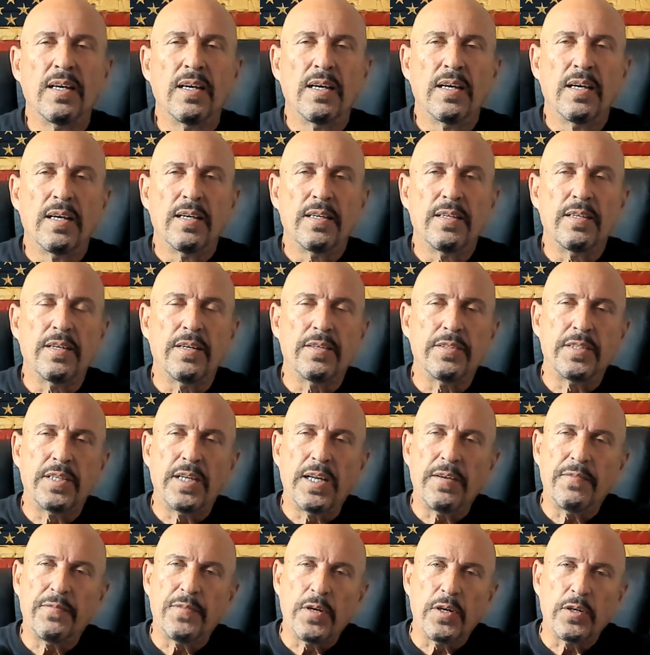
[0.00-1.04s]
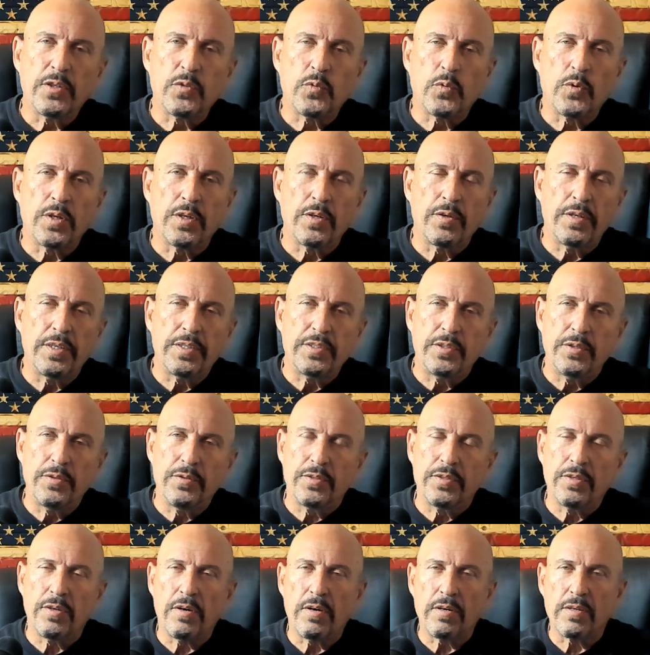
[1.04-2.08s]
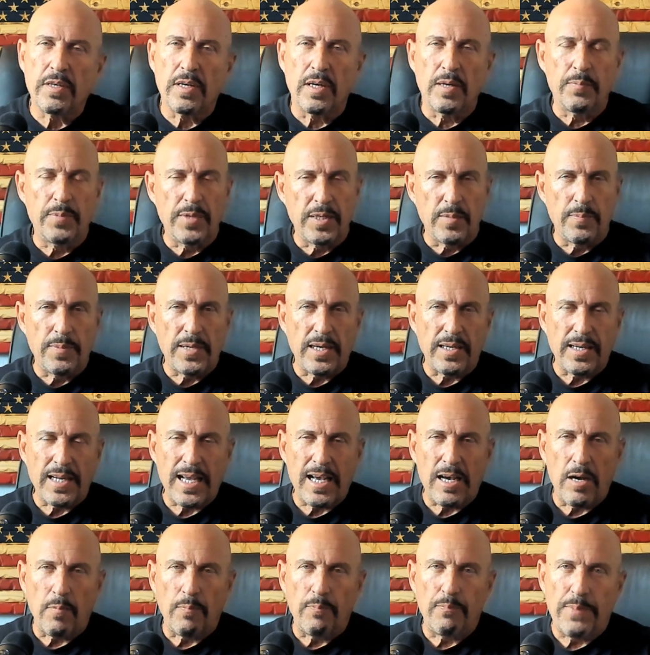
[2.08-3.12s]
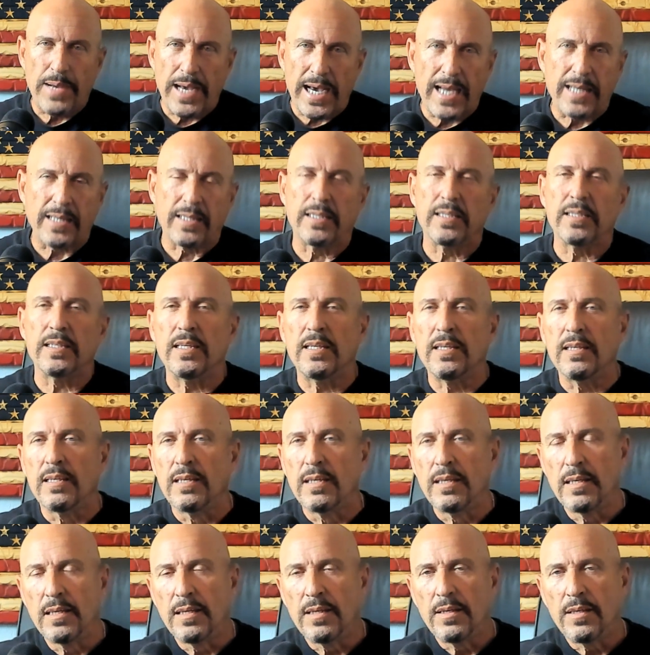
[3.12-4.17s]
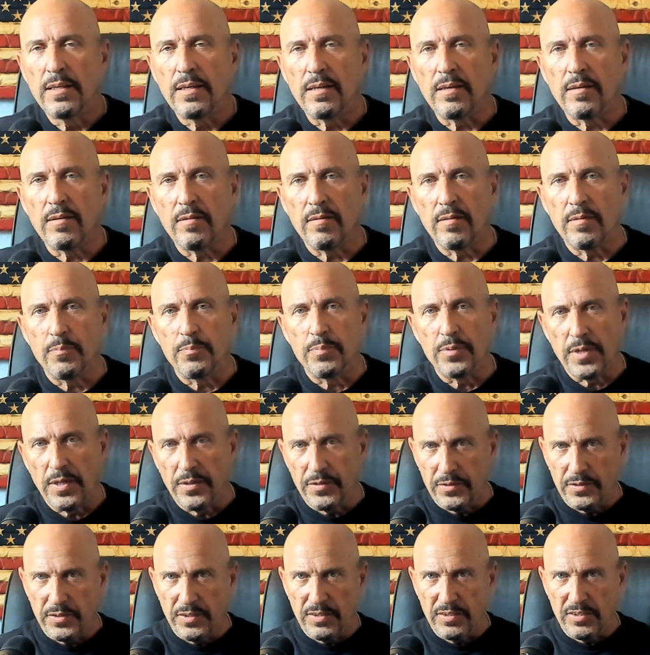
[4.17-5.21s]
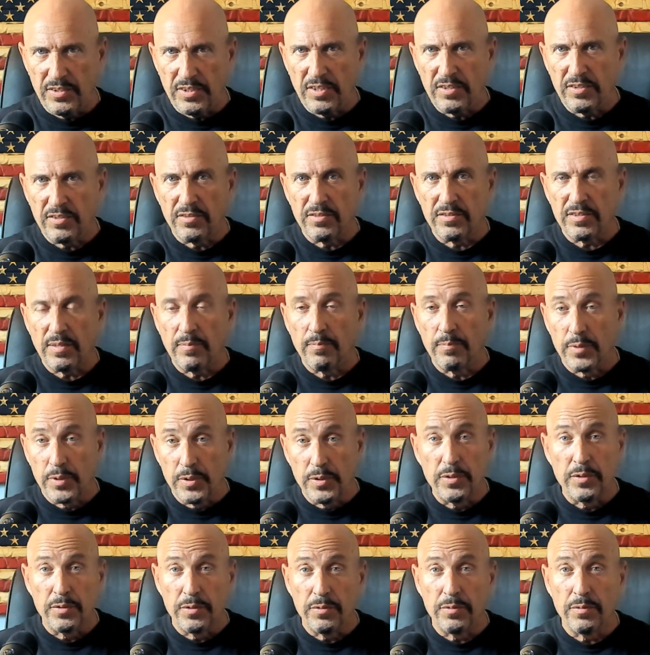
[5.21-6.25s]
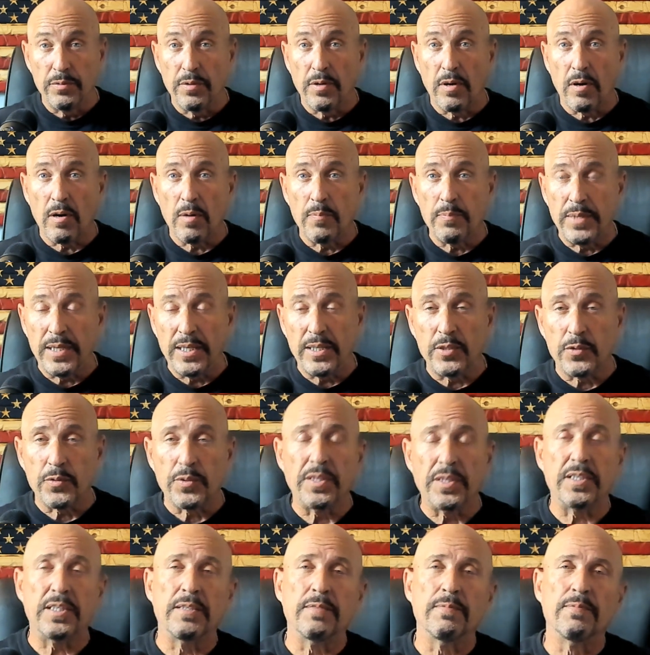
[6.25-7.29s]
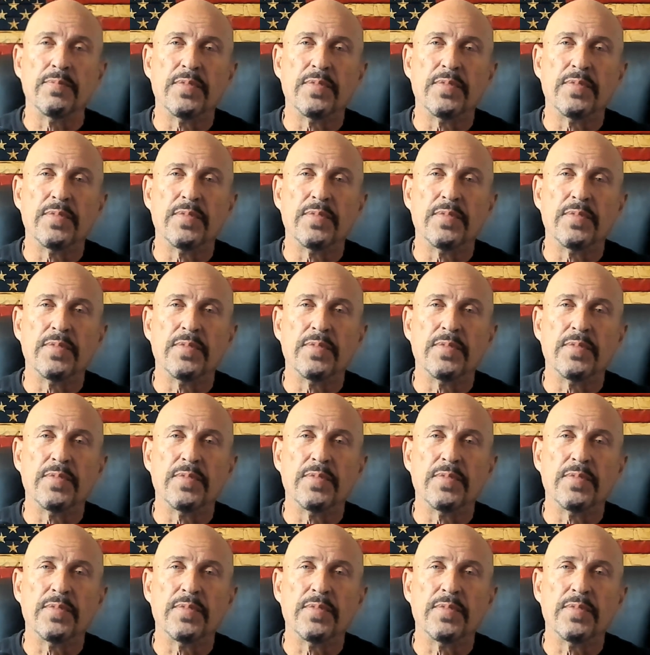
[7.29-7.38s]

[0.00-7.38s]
Today, folks, we're going to talk a bit about how badly our brothers and sisters in blue are being treated.